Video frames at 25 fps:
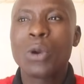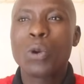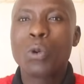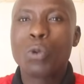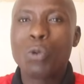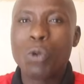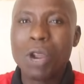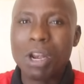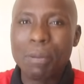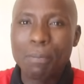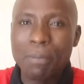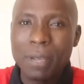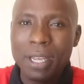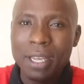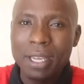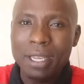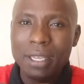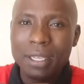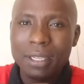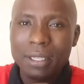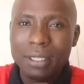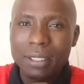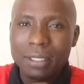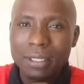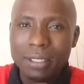will
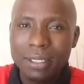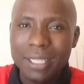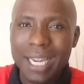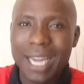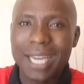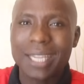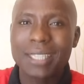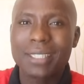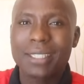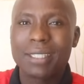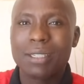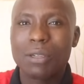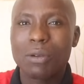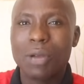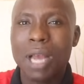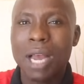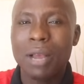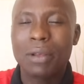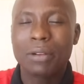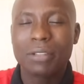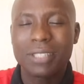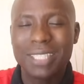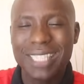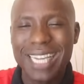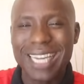be
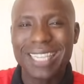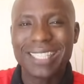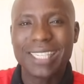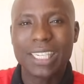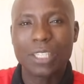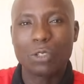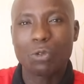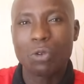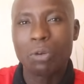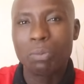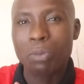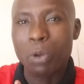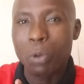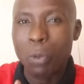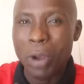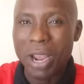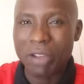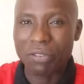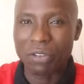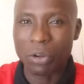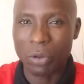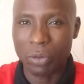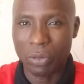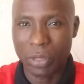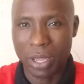taxes will be
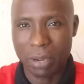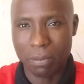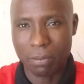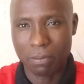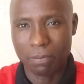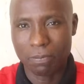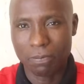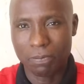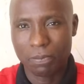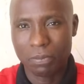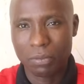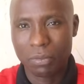waived on them.